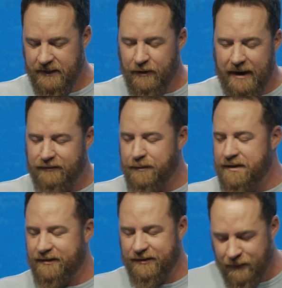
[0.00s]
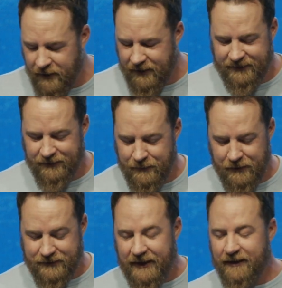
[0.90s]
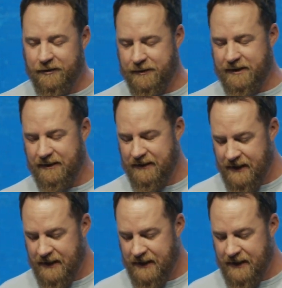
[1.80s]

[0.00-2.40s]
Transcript: You don't have to be the smartest or the most eloquent.